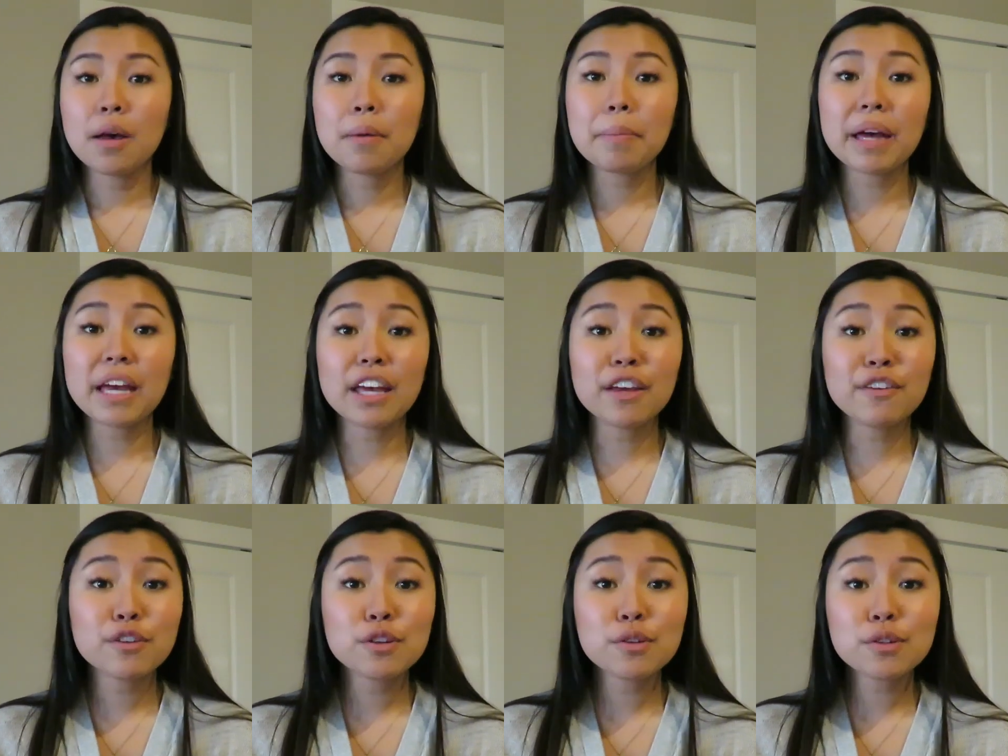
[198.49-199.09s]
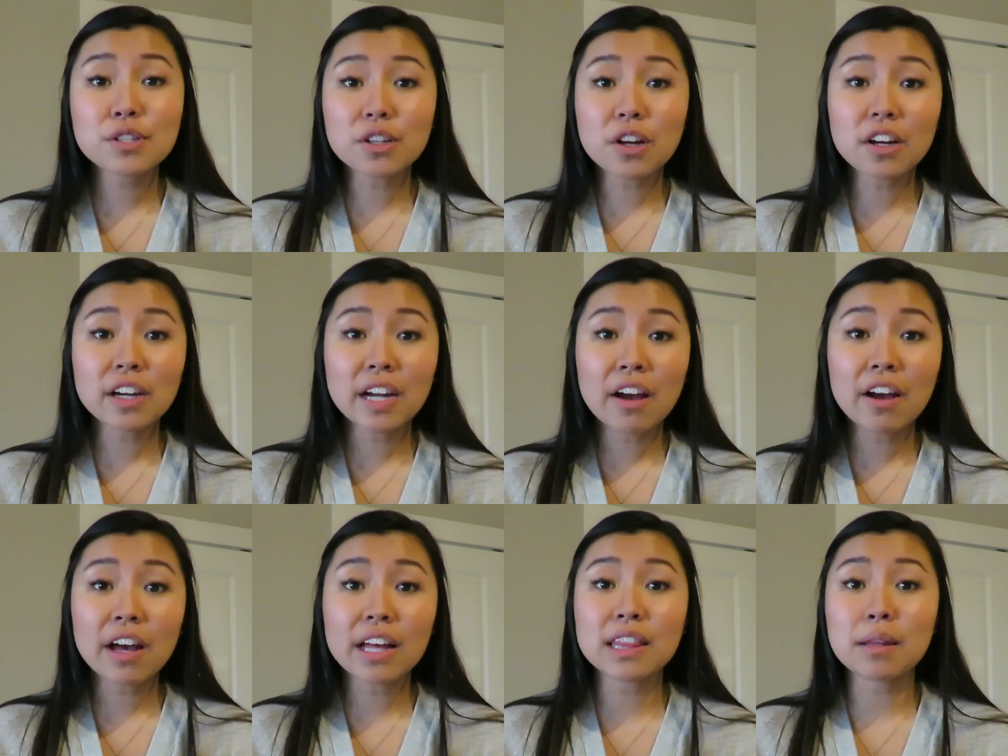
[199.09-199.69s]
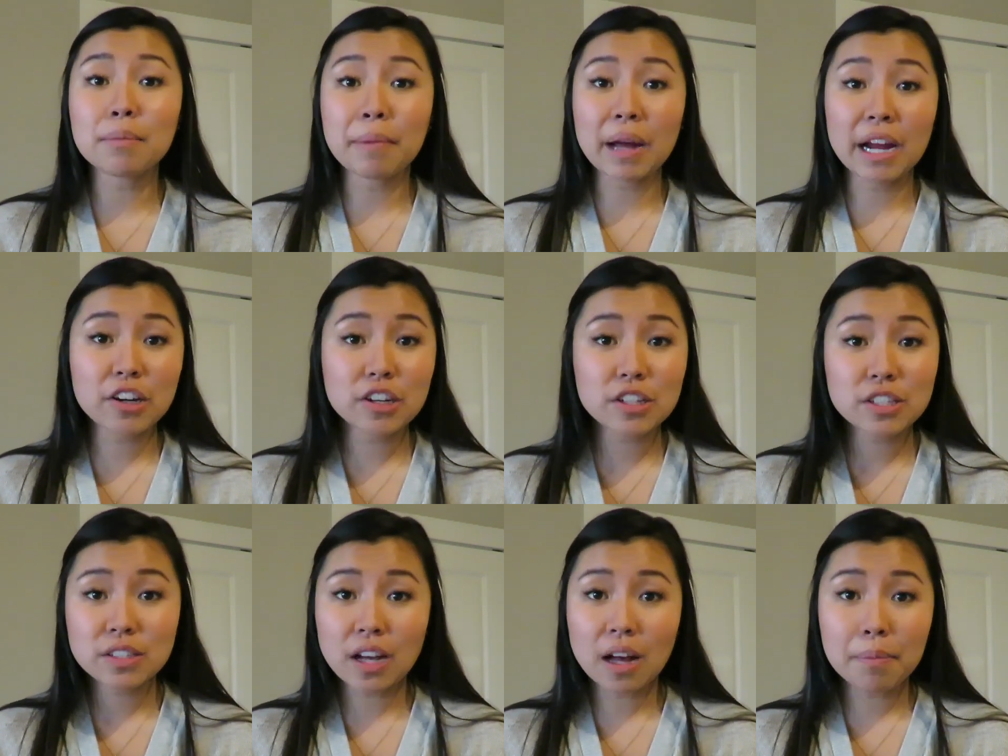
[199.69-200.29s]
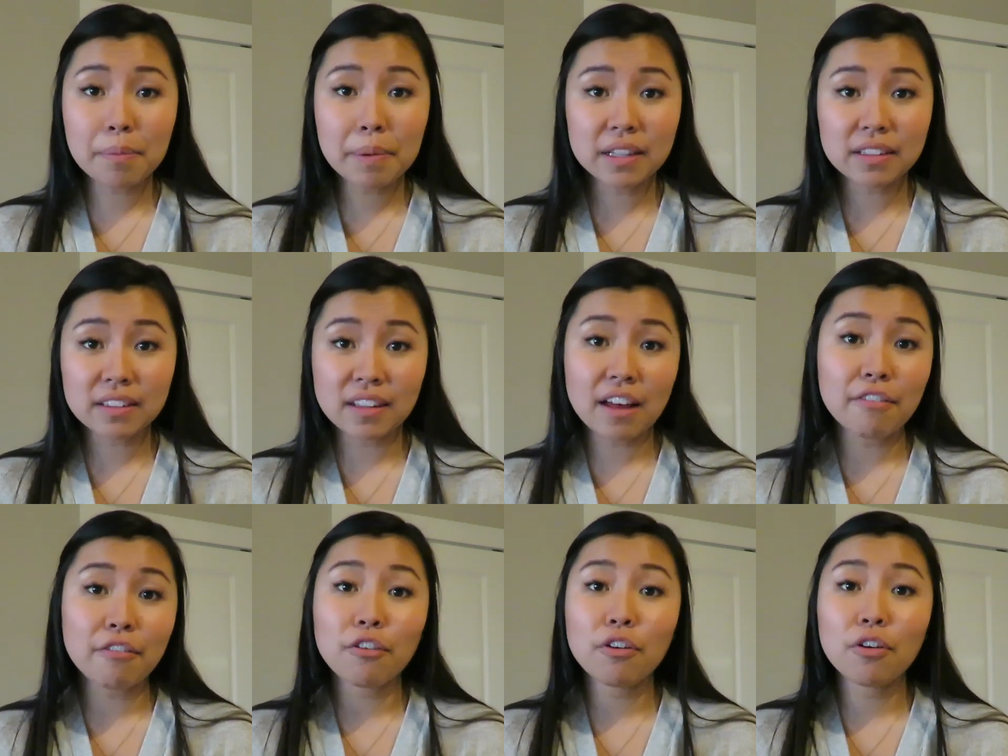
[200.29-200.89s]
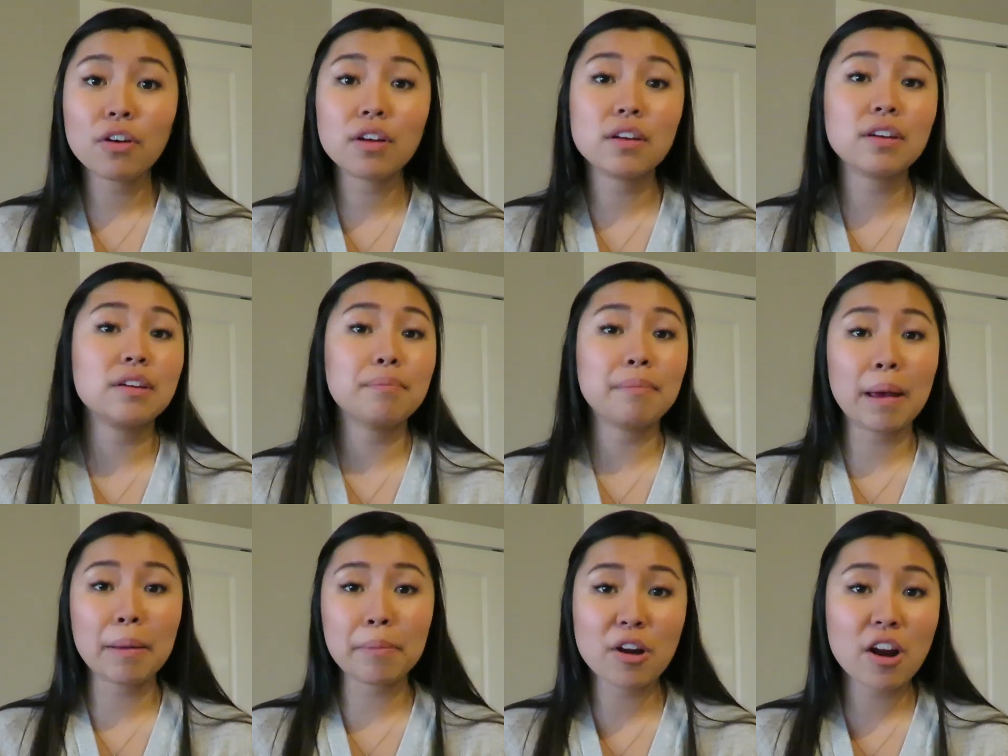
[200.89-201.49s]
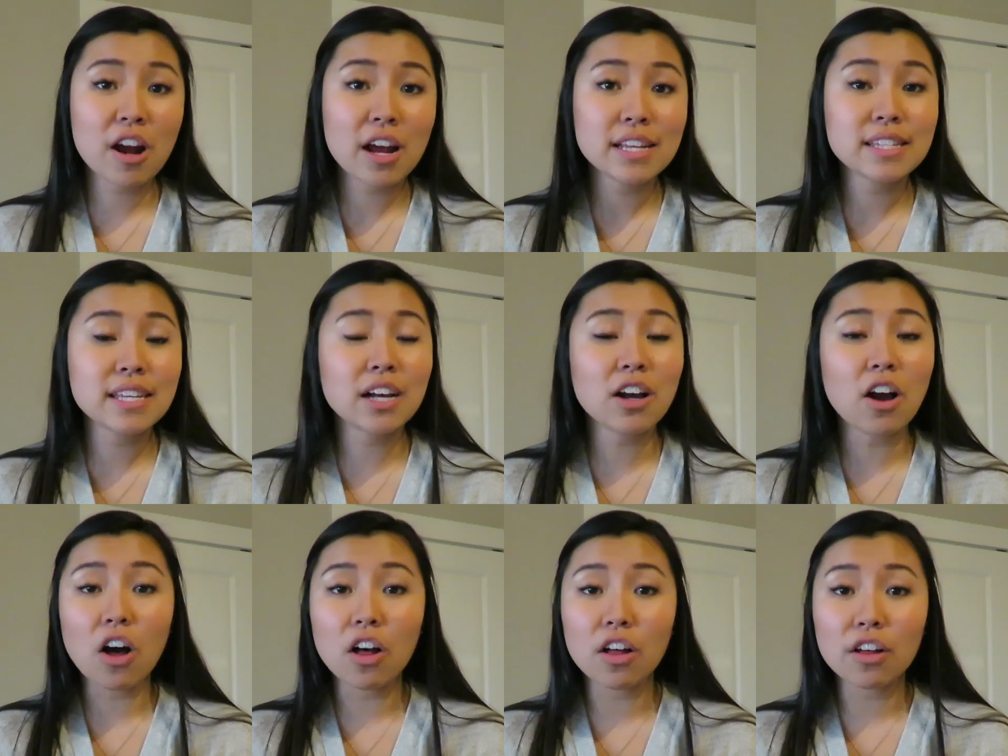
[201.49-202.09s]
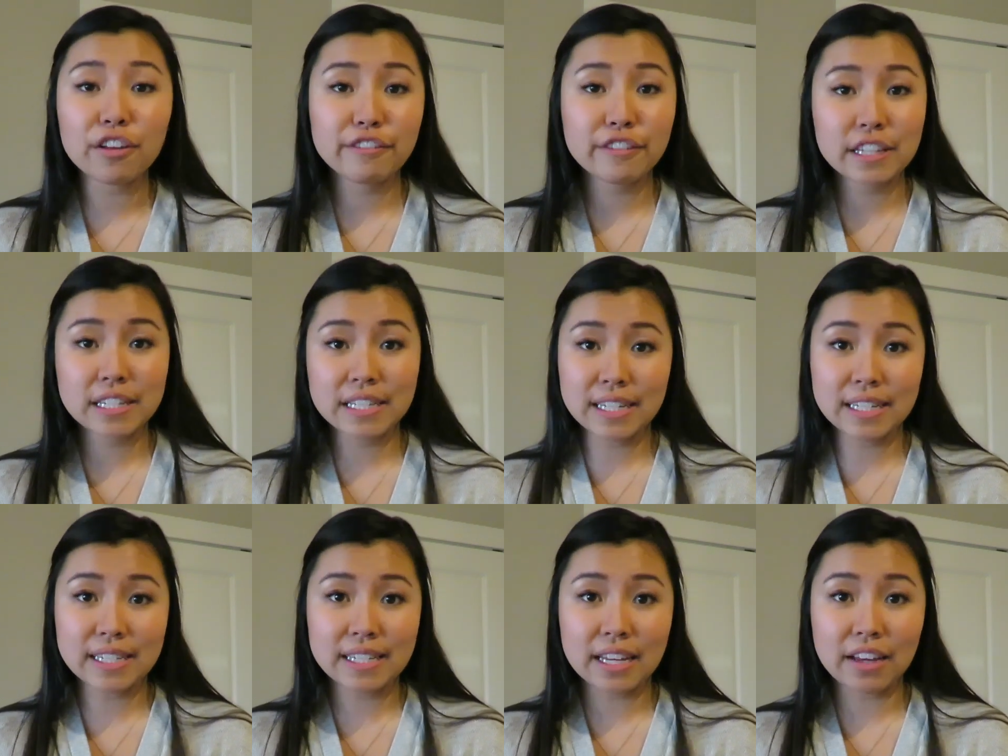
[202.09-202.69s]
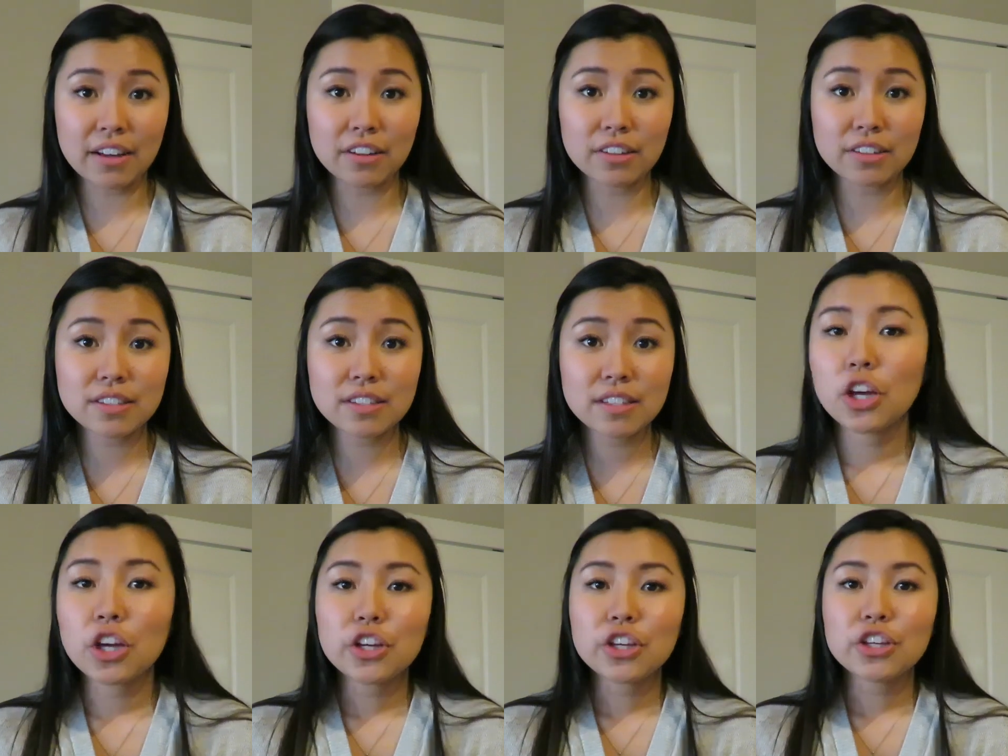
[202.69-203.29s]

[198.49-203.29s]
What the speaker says: But if you start out at the microscopic level, memorizing all of the details,